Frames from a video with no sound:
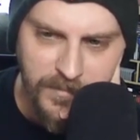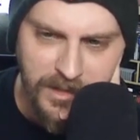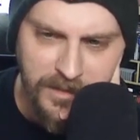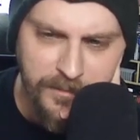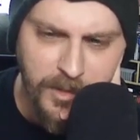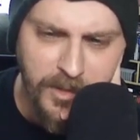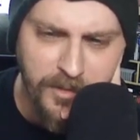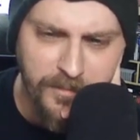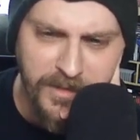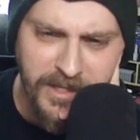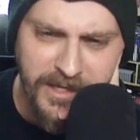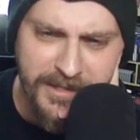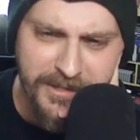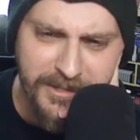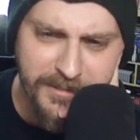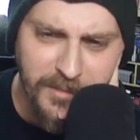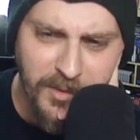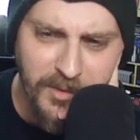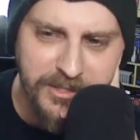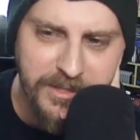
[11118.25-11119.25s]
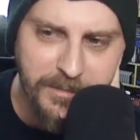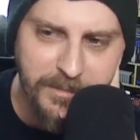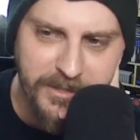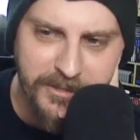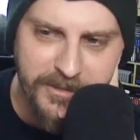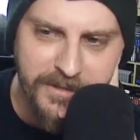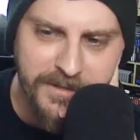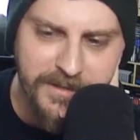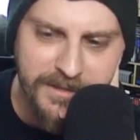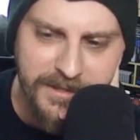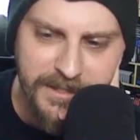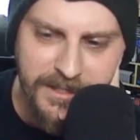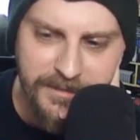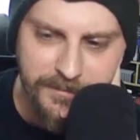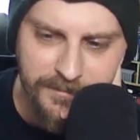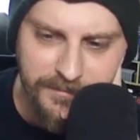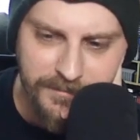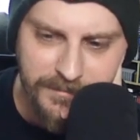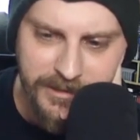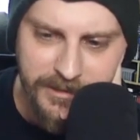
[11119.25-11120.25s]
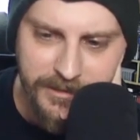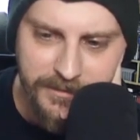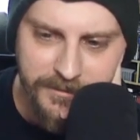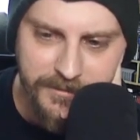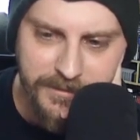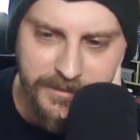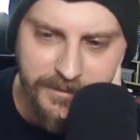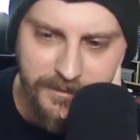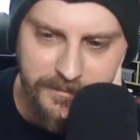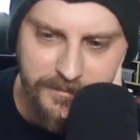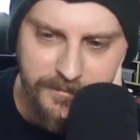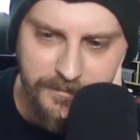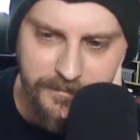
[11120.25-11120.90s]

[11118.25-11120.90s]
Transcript: Well, they added multiplayer to this game? I didn't know that.